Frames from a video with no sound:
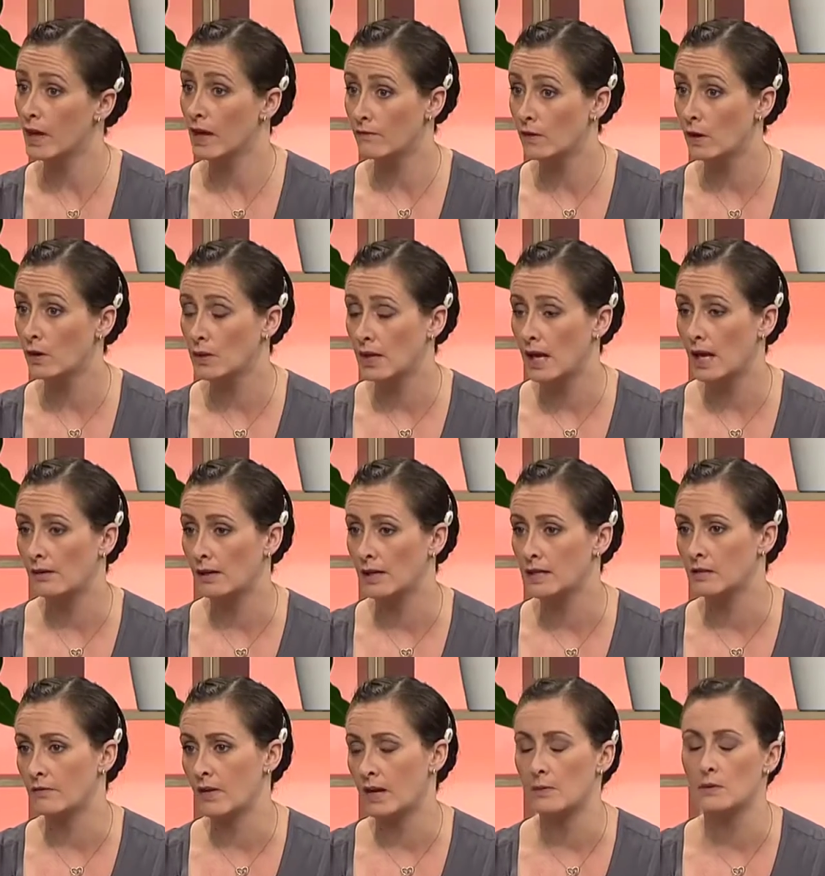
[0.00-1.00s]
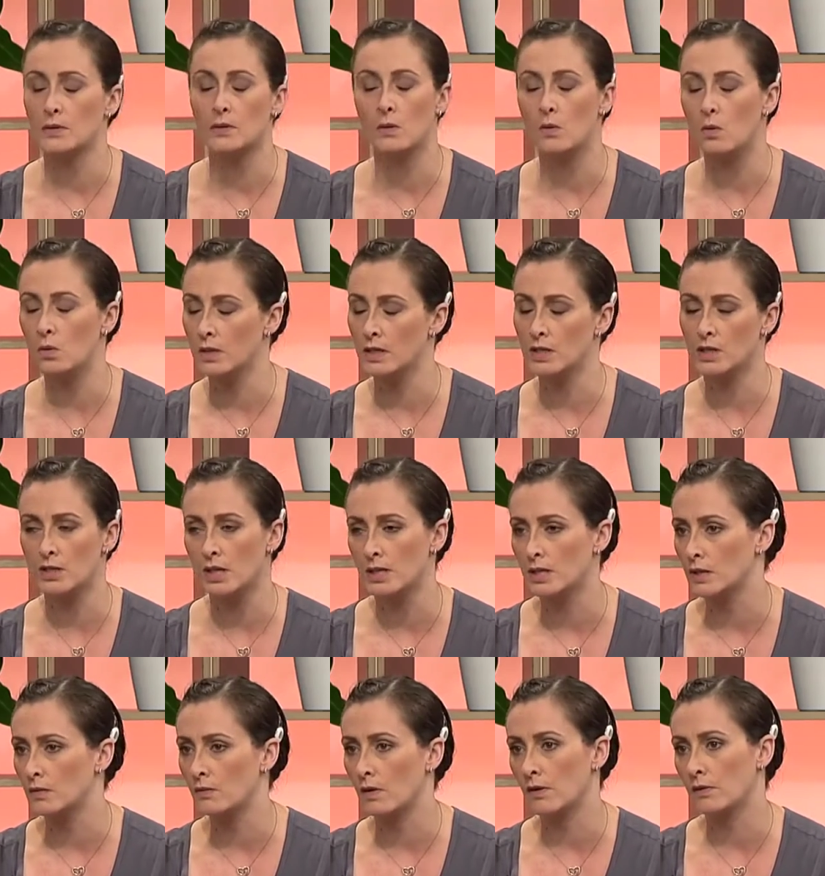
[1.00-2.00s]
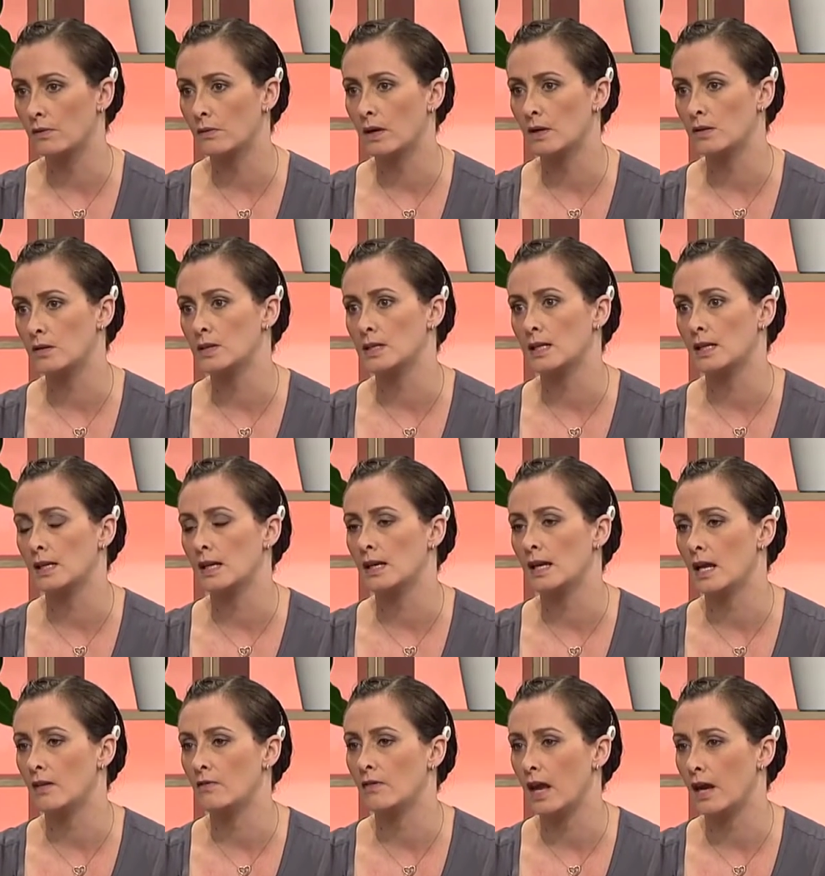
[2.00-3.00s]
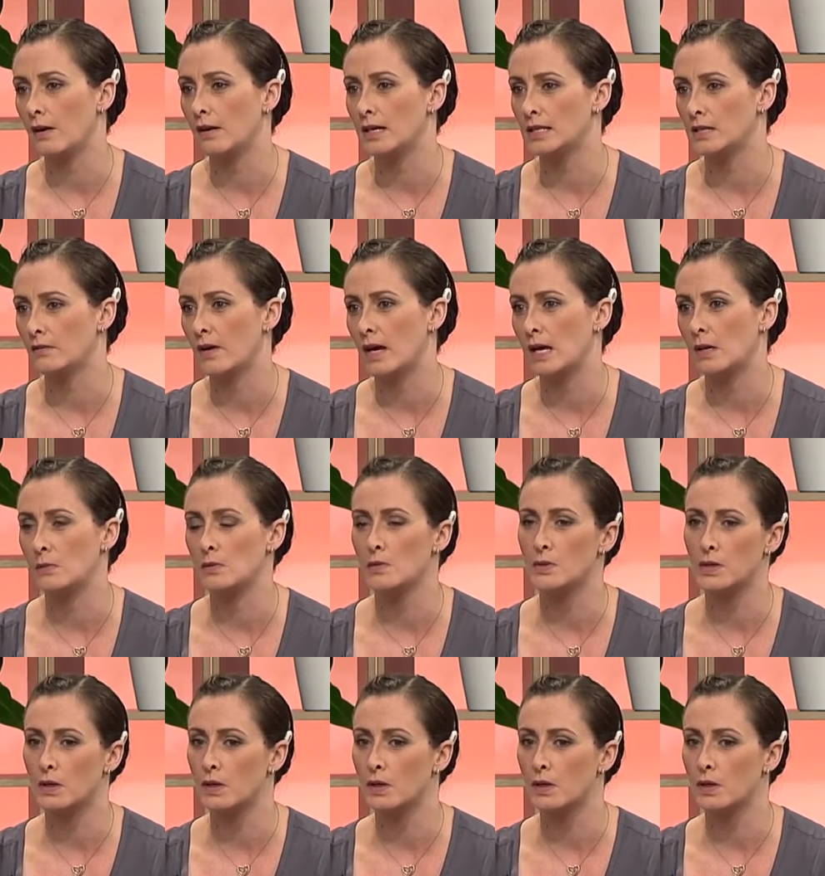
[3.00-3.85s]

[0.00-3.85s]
we have loan carriers available, so all the instructors right throughout New Zealand have carriers available.